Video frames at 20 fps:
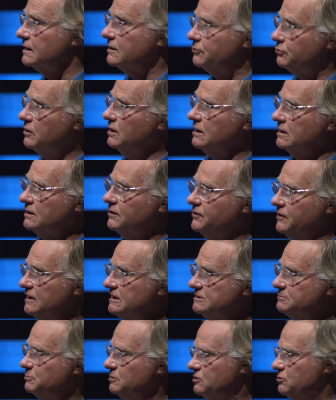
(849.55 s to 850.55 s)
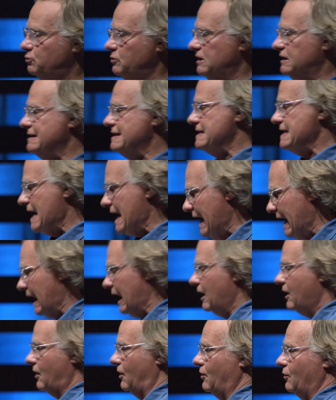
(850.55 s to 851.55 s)
critical thing is between
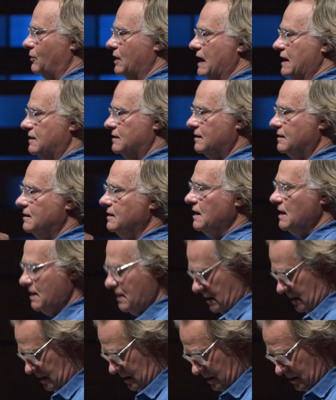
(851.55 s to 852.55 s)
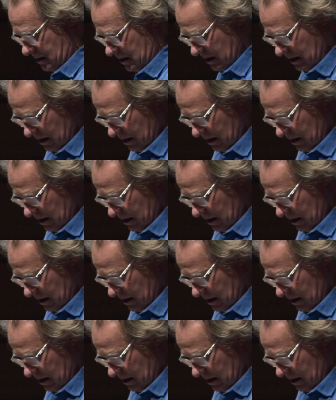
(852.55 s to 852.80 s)
now and then